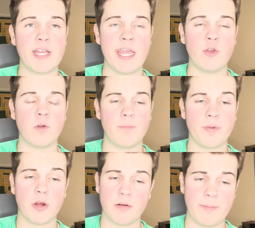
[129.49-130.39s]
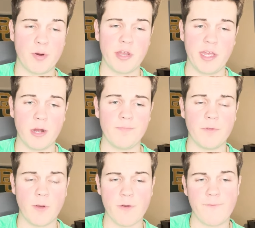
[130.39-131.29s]
annual per year,
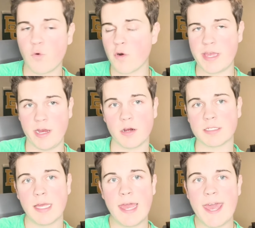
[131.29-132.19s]
over 4 years.